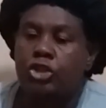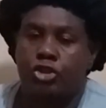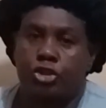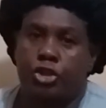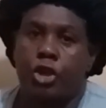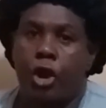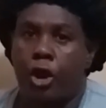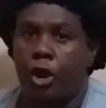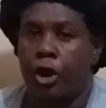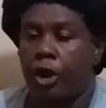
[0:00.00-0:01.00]
to
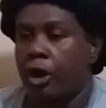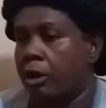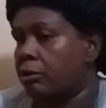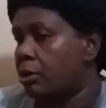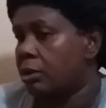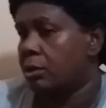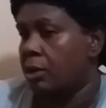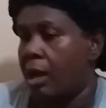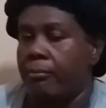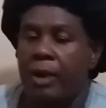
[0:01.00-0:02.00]
your
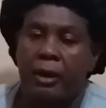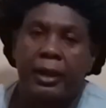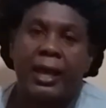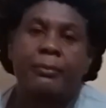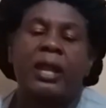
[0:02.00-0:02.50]
American.